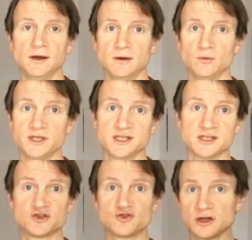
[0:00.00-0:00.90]
which
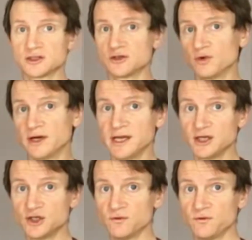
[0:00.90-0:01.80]
instructs the
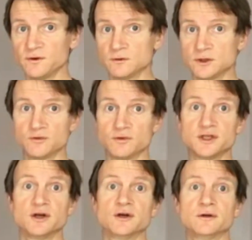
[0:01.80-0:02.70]
radiation fields to
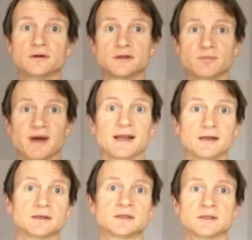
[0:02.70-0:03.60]
return to
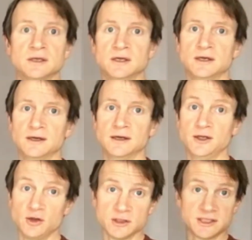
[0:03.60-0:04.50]
balance. And
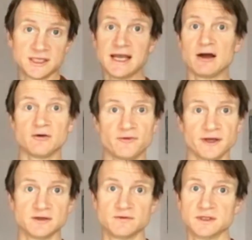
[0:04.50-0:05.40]
you can see how
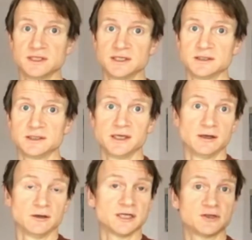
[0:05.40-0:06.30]
effective this is in
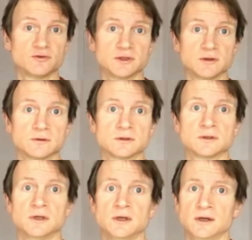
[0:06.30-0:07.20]
our test results.
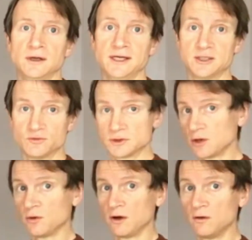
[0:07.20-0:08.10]
It's a
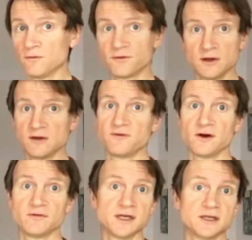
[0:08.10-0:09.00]
result of
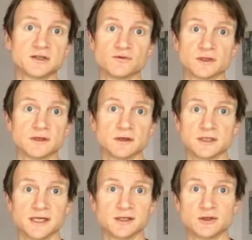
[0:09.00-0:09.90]
35 years of
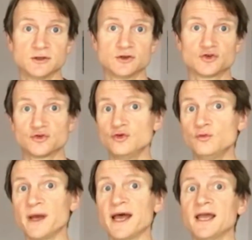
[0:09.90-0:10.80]
research into the
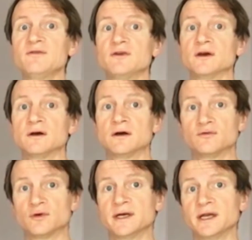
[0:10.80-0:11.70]
true behavior
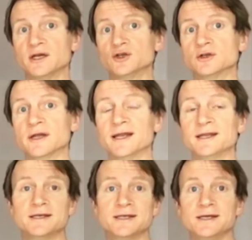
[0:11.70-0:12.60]
of radiation and
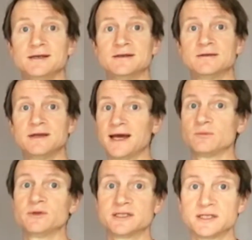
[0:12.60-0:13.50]
indeed the
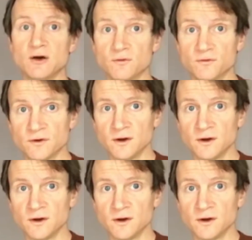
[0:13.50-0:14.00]
atom itself.